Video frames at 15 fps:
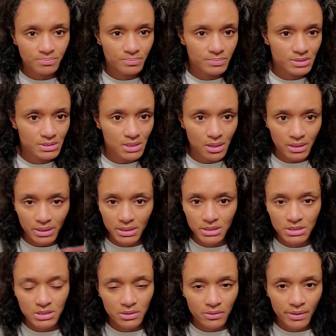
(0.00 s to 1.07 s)

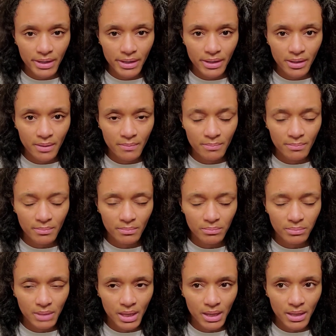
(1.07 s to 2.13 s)
histogram
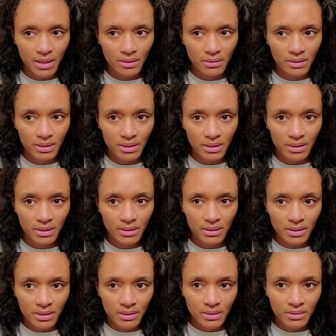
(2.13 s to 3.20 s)
and the
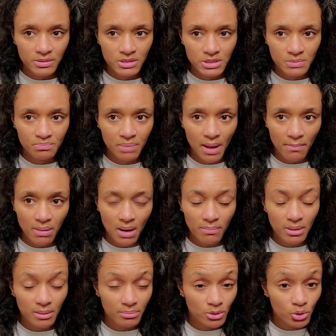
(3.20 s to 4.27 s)
blah blah
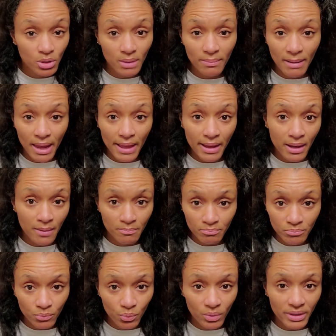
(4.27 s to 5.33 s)
blah blam,
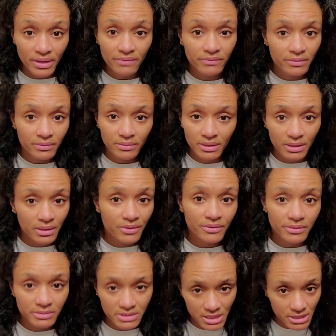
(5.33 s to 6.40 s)
whatever the
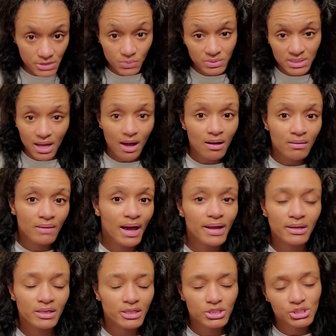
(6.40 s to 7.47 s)
other test was called. I
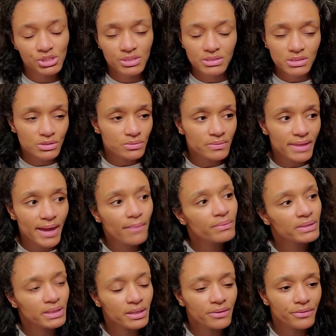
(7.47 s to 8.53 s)
didn't get a chance to do that
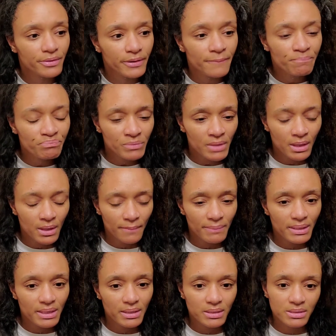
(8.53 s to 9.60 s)
one either,
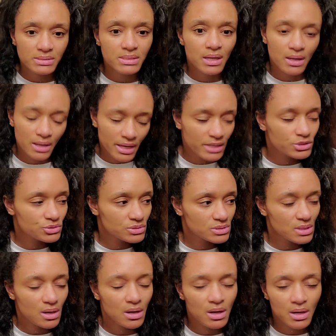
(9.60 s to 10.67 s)
because as you
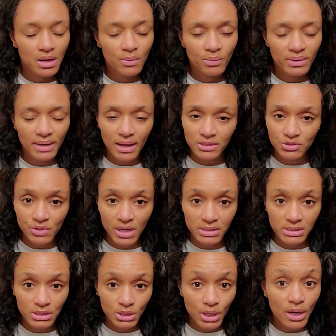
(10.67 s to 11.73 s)
saw, when I tried
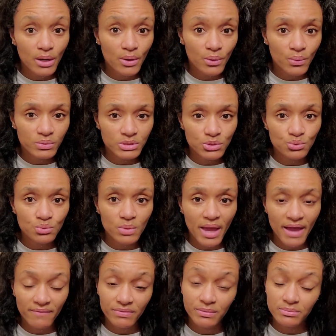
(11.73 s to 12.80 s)
to go to
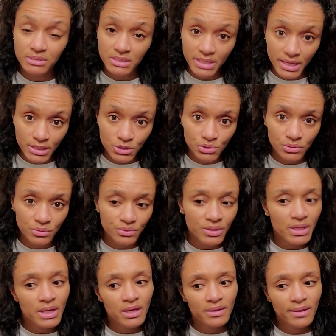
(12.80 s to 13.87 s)
have them scheduled,
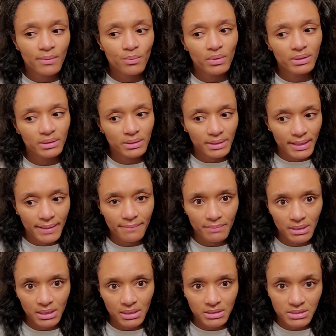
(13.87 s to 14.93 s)
they wouldn't let
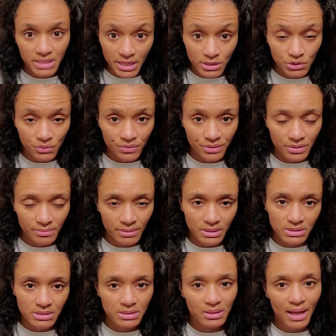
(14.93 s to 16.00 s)
me schedule them
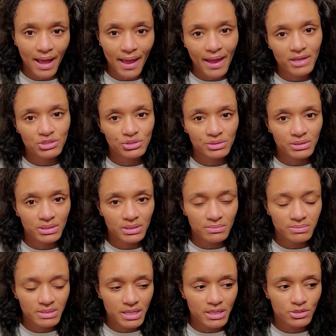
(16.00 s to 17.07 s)
until I actually
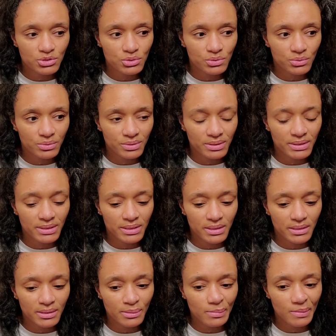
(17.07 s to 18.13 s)
scheduled
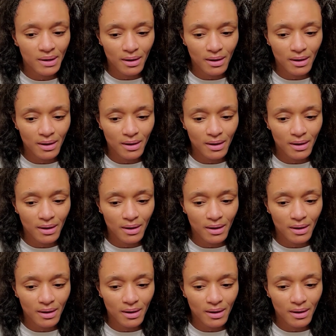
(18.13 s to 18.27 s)
the